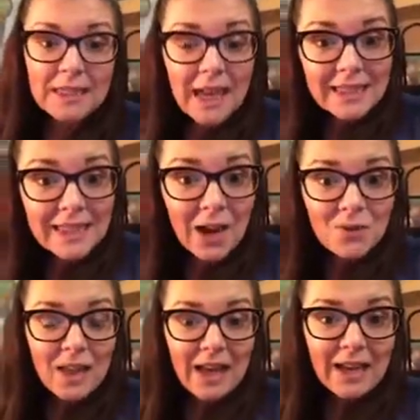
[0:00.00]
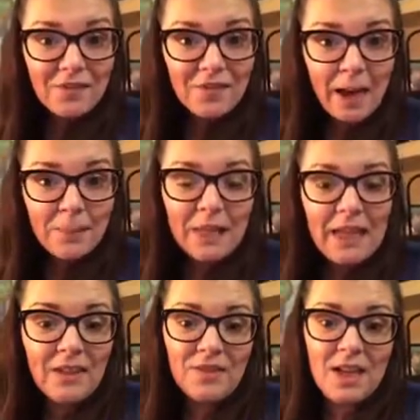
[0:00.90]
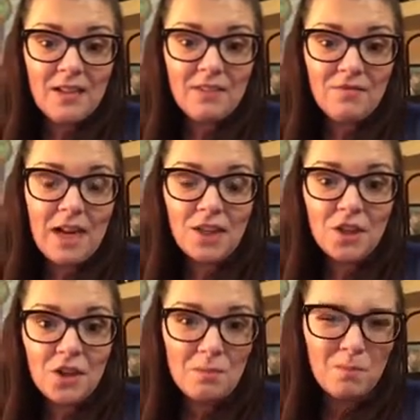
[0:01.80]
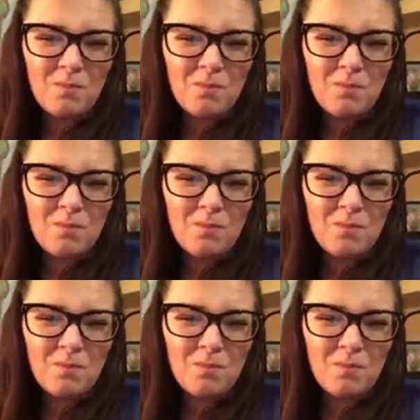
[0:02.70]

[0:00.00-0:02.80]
That sounds like a fab evening, Rachel.